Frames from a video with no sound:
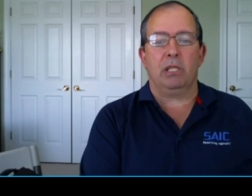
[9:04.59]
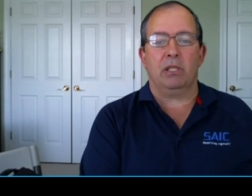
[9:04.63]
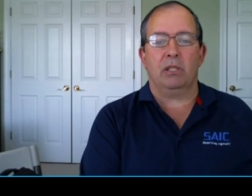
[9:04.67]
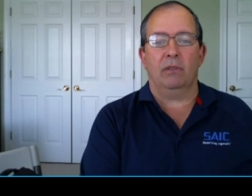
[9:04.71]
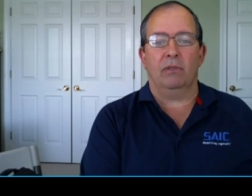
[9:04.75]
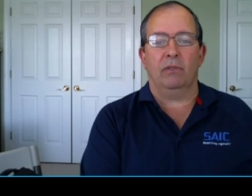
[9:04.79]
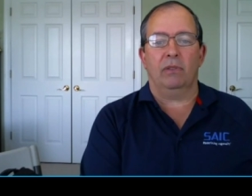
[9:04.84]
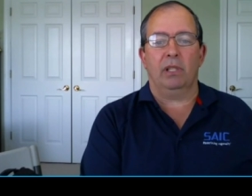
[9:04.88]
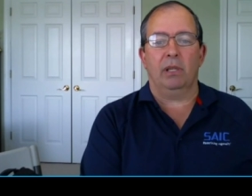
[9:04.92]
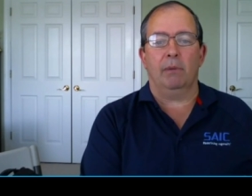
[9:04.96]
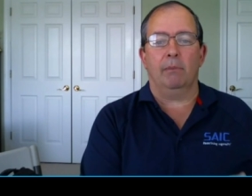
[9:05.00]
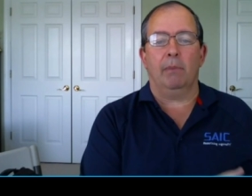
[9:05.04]

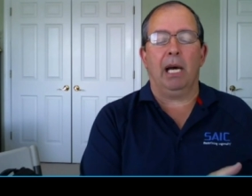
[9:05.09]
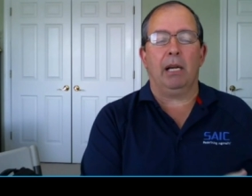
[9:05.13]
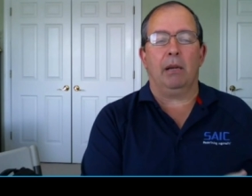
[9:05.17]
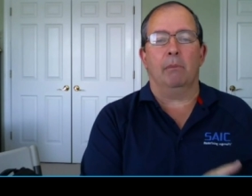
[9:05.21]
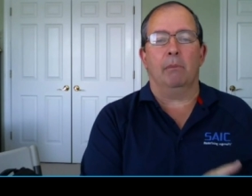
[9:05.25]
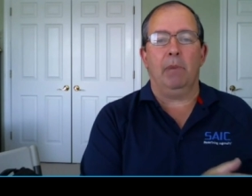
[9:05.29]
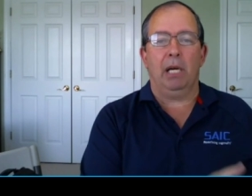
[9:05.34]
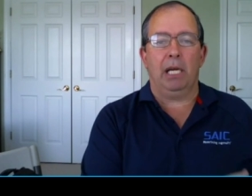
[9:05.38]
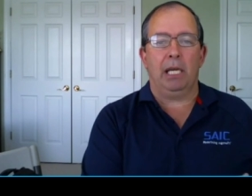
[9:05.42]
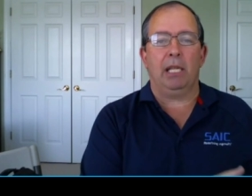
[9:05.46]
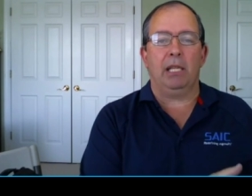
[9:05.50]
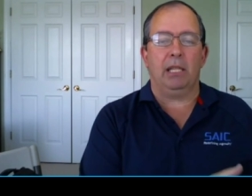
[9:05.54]
of the amount
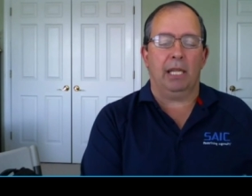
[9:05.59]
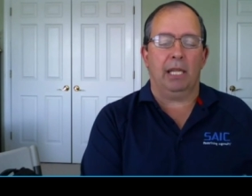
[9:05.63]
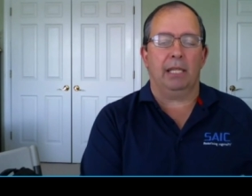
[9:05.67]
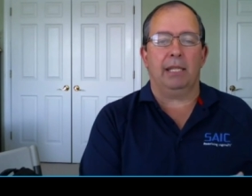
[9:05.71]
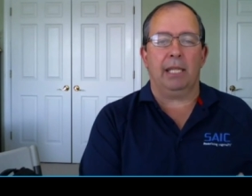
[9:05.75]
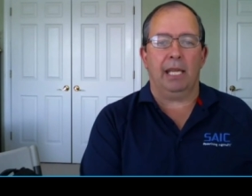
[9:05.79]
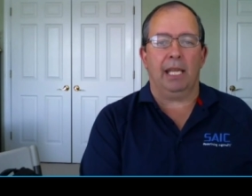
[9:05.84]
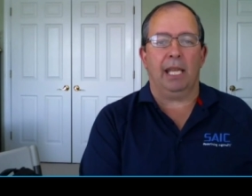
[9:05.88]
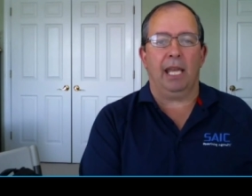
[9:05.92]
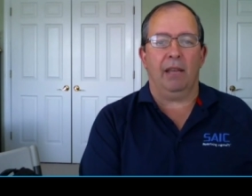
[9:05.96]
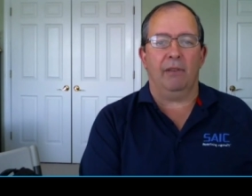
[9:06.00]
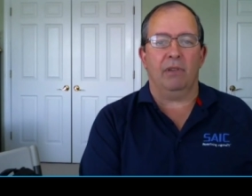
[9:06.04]
of money that
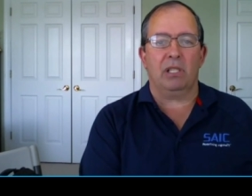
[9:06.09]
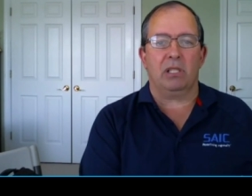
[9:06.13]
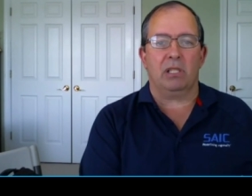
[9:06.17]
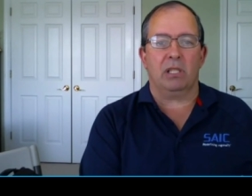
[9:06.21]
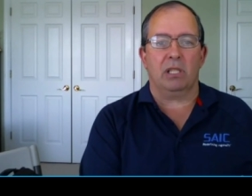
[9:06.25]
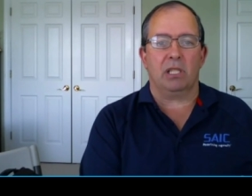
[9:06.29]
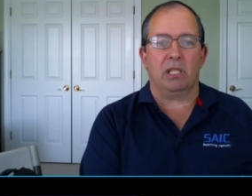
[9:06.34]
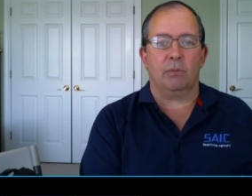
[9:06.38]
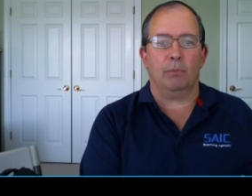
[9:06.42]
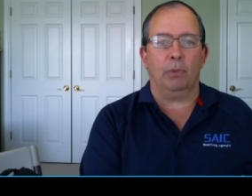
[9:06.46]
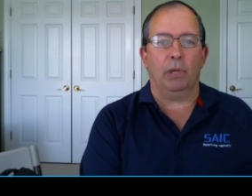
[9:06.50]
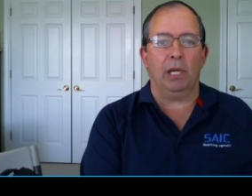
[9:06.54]
they gave us
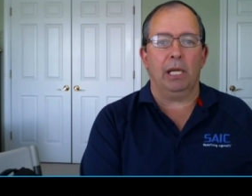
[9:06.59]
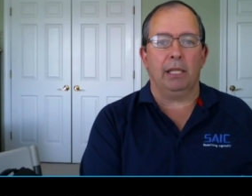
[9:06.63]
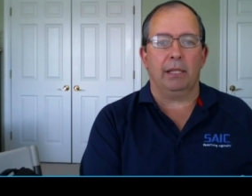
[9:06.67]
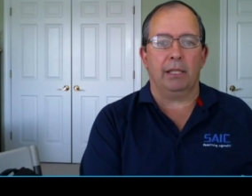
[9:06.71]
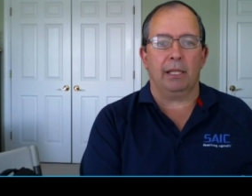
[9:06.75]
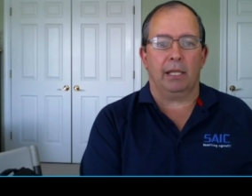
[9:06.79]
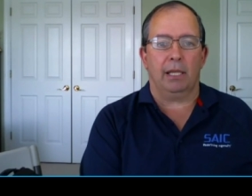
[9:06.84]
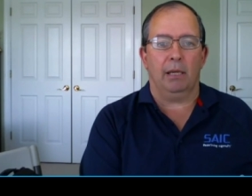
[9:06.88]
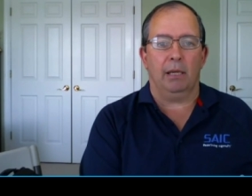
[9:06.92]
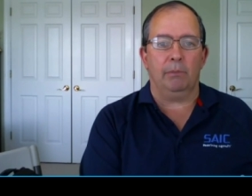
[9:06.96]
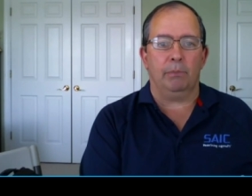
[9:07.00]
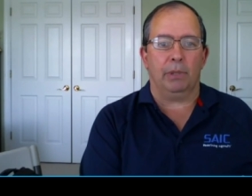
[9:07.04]
to split
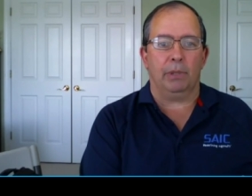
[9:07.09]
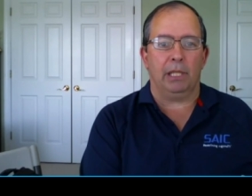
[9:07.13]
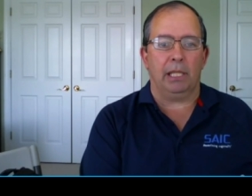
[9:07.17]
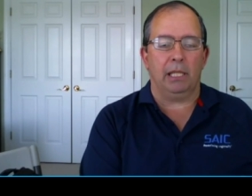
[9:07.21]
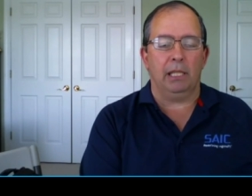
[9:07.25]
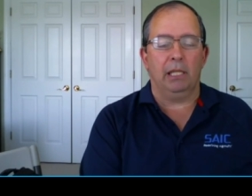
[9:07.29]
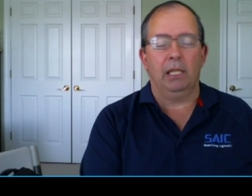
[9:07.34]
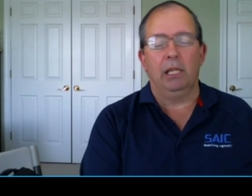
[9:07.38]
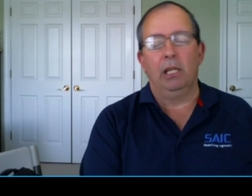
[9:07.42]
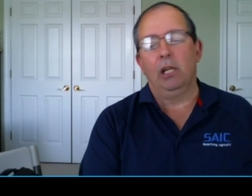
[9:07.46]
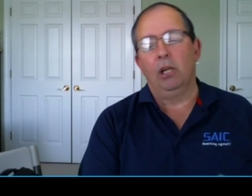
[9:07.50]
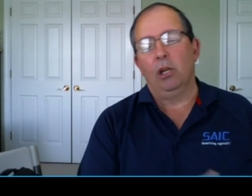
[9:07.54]
the
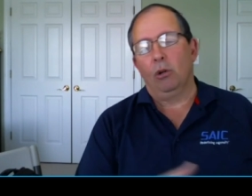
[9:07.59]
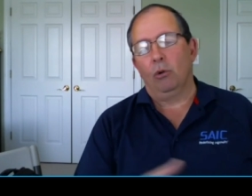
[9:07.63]
company